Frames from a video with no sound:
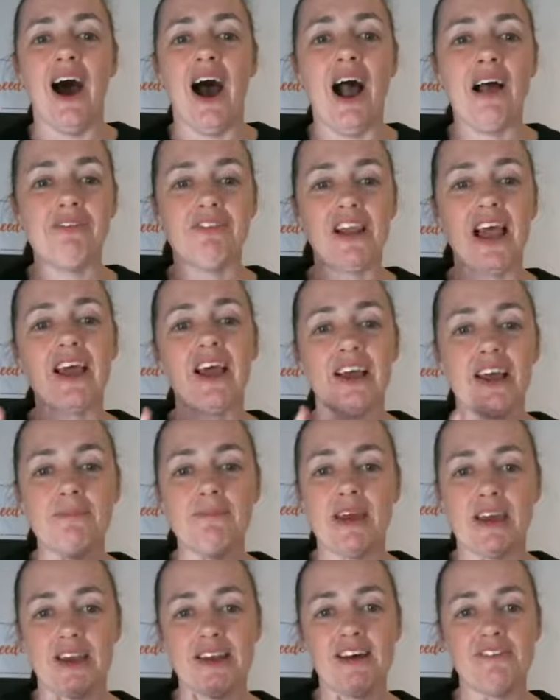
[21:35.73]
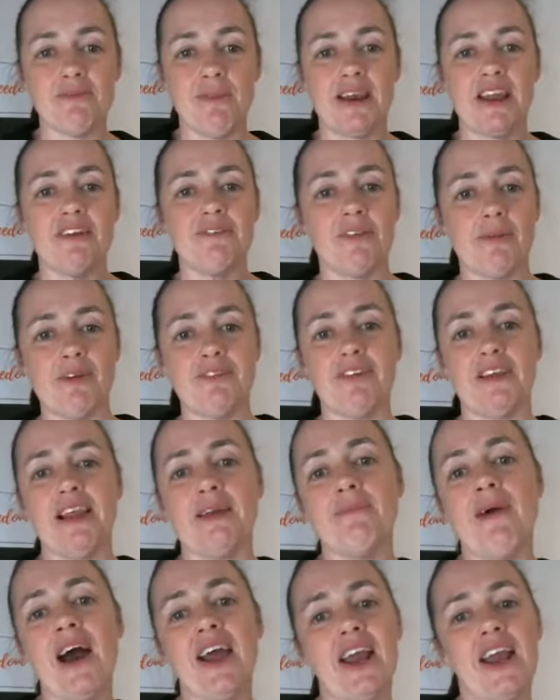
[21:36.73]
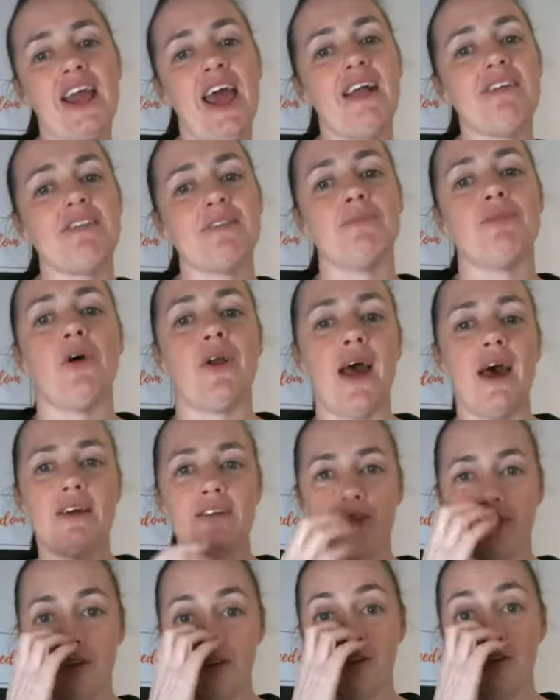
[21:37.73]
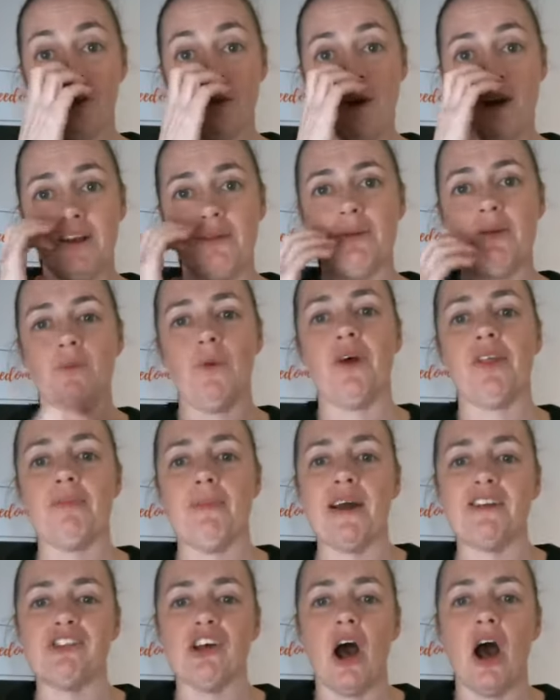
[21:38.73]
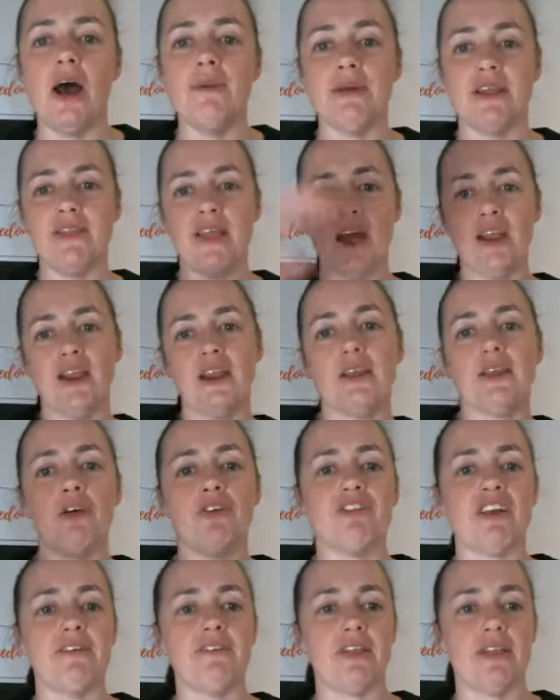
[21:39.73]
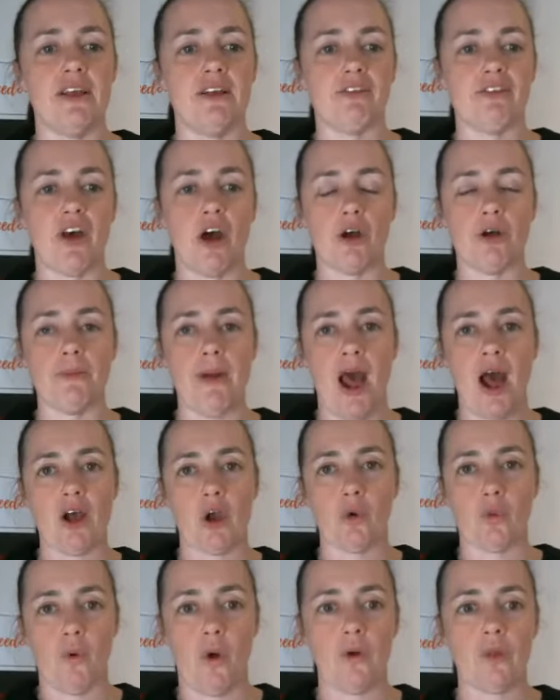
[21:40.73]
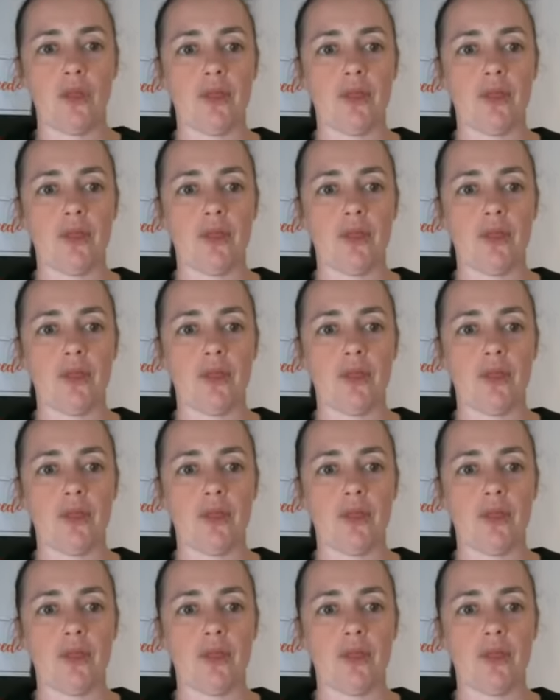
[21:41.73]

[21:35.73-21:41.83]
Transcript: I feel like I can make enough money from affiliate marketing, ads and products for sure to be worth my time. And then those other things are about growth.